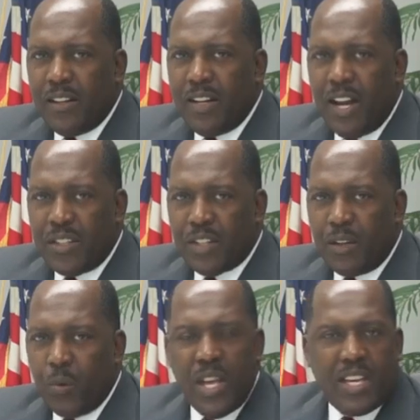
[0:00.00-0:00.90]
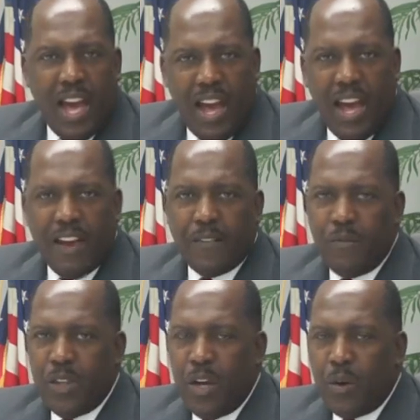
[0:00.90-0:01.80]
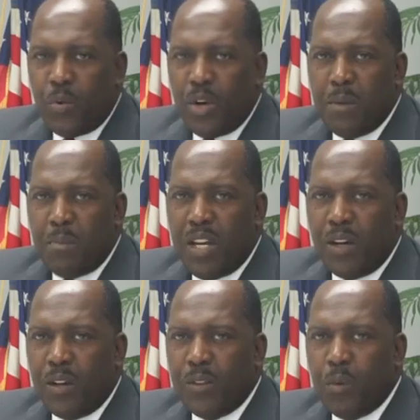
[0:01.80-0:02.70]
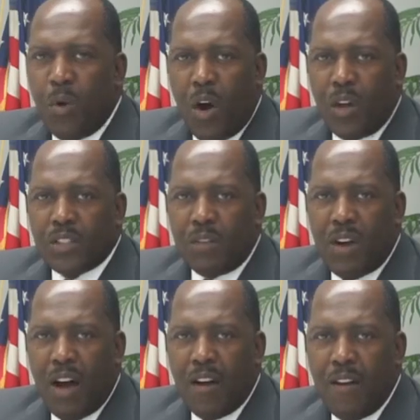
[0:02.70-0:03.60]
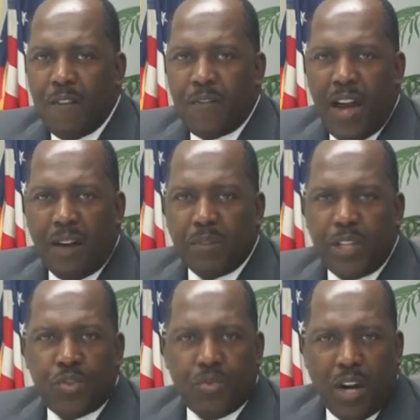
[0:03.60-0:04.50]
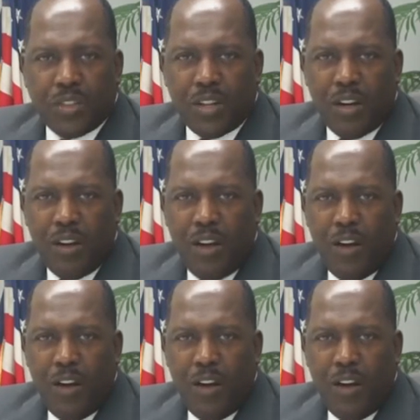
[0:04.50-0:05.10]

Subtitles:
nation. We can rebuild the walls of our family structure.